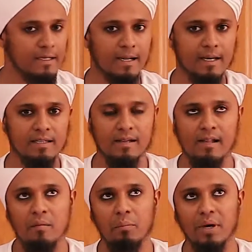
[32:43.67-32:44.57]
All right?
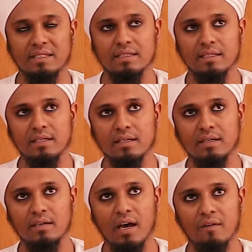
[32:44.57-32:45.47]
But
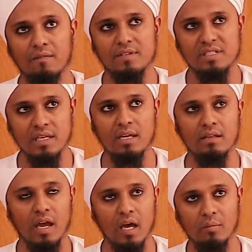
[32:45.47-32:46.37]
here I've
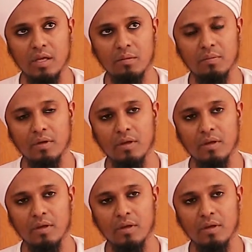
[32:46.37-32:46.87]
seen Habib